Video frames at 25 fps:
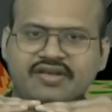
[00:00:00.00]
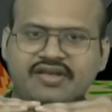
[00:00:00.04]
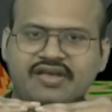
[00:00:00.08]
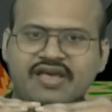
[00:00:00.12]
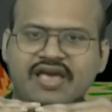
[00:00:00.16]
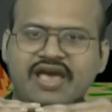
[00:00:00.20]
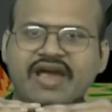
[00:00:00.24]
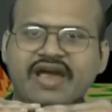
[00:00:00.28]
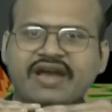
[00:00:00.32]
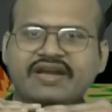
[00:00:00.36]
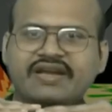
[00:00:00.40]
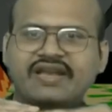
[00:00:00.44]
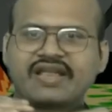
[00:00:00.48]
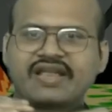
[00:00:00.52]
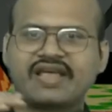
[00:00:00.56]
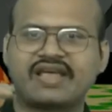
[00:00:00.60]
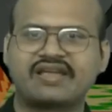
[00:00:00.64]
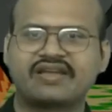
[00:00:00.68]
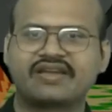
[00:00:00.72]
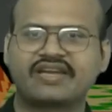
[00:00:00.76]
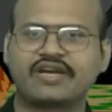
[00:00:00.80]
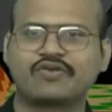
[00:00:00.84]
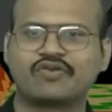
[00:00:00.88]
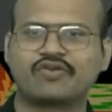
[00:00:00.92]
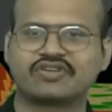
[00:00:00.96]
and
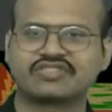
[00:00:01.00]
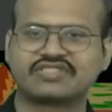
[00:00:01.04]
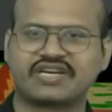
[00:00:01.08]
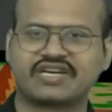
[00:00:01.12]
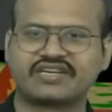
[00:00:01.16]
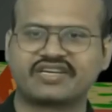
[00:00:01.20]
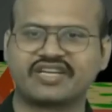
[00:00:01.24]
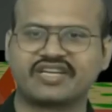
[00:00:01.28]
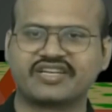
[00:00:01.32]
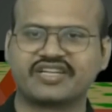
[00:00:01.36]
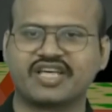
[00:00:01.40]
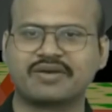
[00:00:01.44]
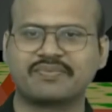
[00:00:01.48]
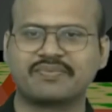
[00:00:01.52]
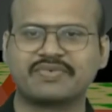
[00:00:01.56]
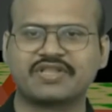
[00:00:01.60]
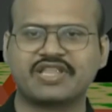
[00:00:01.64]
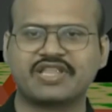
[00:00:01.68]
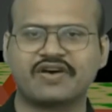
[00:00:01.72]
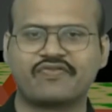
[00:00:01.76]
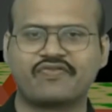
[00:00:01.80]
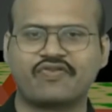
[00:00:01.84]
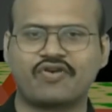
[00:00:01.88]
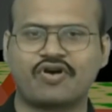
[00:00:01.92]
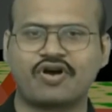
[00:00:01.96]
it was at the
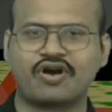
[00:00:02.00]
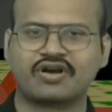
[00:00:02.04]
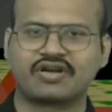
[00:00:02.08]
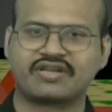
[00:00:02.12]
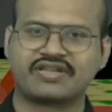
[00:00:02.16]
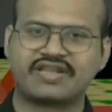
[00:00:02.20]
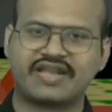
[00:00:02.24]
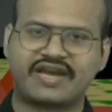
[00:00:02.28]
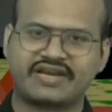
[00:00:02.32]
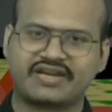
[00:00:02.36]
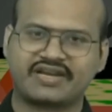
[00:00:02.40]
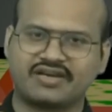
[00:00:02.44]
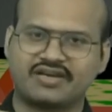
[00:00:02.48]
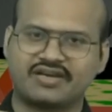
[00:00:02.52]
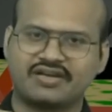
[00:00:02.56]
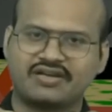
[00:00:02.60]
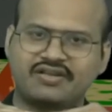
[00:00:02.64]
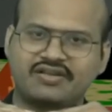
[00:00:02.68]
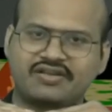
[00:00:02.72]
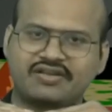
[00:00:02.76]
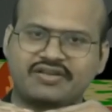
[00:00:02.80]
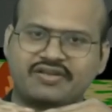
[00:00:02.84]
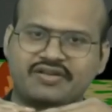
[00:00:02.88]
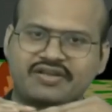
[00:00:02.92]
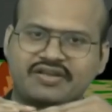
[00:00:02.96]
Narmada fault that a
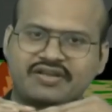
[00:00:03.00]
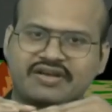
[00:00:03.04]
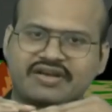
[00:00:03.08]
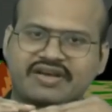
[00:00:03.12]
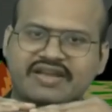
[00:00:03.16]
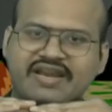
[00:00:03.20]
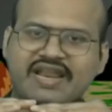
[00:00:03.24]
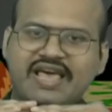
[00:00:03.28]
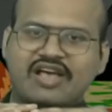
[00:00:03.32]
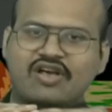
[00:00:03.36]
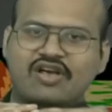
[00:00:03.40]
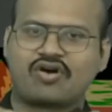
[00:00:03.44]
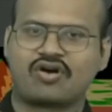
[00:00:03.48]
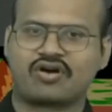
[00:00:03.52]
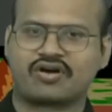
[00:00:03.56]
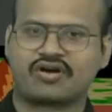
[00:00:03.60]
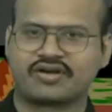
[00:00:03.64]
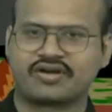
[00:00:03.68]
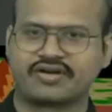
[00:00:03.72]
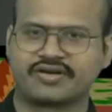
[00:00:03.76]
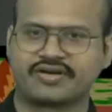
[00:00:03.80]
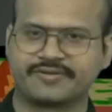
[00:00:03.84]
crack occurred.